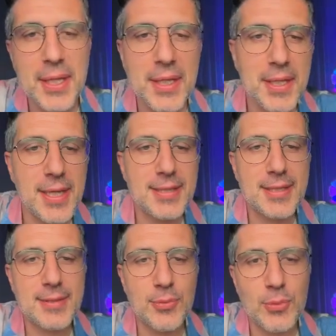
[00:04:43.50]

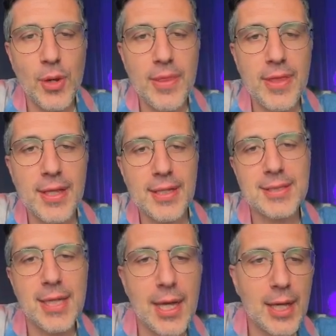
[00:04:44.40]
it's one thing at
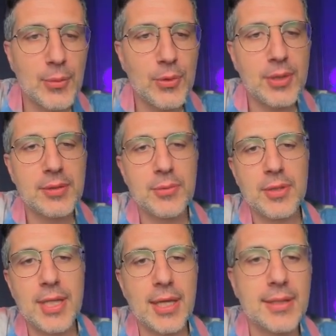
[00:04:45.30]
a time.
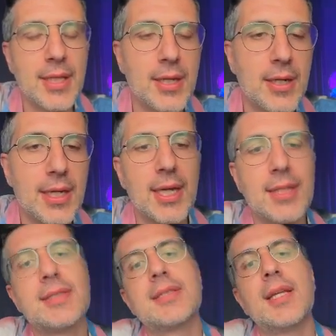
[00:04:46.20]
We'll get there, I
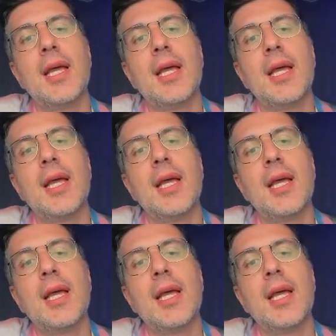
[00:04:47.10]
guess.